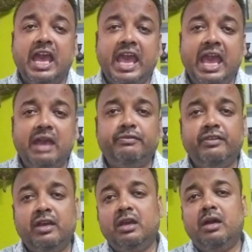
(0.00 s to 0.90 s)
have
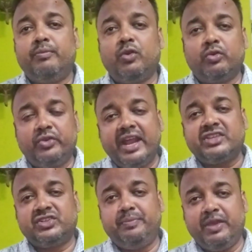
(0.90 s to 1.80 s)

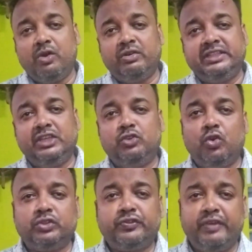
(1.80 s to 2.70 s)
progressed beyond the
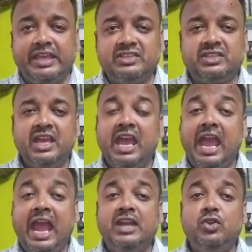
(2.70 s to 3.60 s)
growth phase
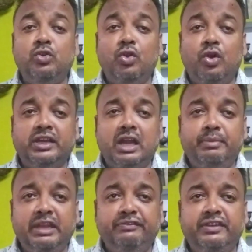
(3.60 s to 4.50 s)
and no longer
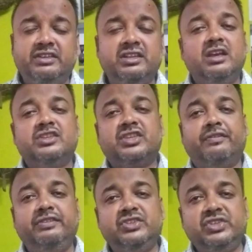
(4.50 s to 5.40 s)
benefit
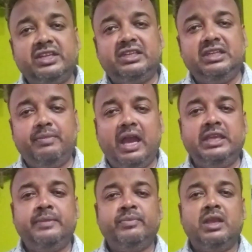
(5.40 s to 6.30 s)
sufficiently
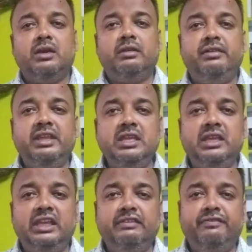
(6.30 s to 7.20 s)
by
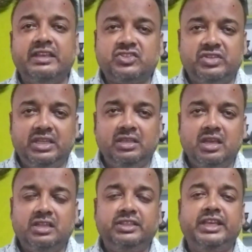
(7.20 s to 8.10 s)
reinvesting
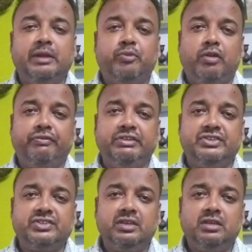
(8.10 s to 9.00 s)
their
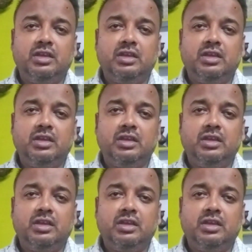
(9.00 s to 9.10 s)
profits.